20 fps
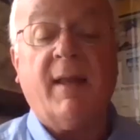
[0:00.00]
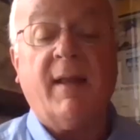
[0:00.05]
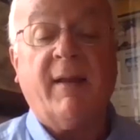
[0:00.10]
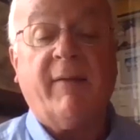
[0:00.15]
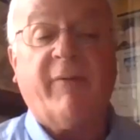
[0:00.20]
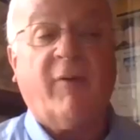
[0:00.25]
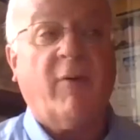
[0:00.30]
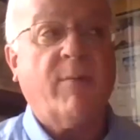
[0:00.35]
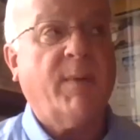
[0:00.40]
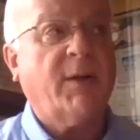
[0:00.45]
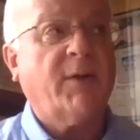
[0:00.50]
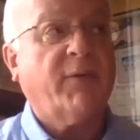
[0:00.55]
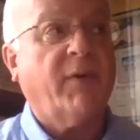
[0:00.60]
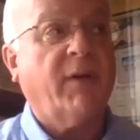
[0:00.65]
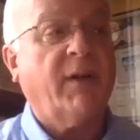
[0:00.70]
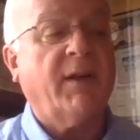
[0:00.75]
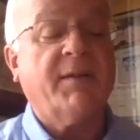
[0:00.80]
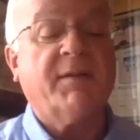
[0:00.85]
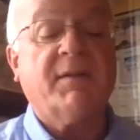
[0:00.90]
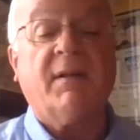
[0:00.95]
Thank you very much
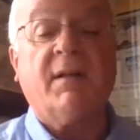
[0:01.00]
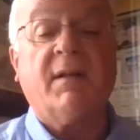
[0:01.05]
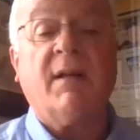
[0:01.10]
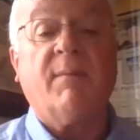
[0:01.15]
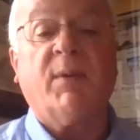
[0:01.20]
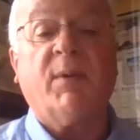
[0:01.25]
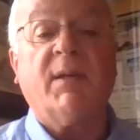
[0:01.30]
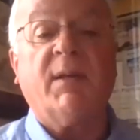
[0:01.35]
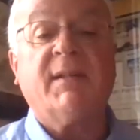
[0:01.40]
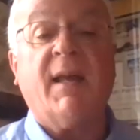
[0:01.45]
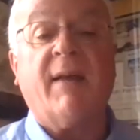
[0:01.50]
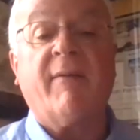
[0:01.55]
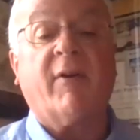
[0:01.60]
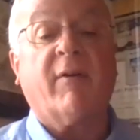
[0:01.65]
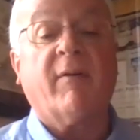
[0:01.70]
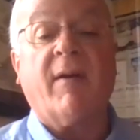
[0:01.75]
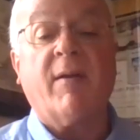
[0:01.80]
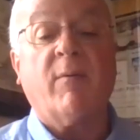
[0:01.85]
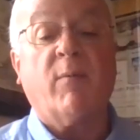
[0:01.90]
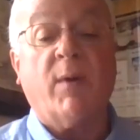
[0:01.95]
for listening, and please have a
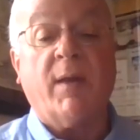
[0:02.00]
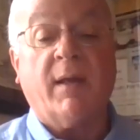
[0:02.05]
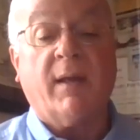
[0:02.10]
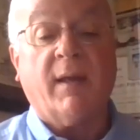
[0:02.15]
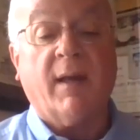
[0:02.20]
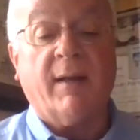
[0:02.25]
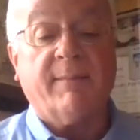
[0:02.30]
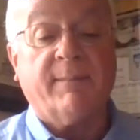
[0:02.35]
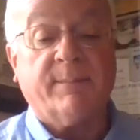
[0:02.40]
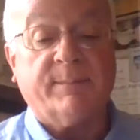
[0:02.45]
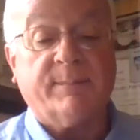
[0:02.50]
great weekend.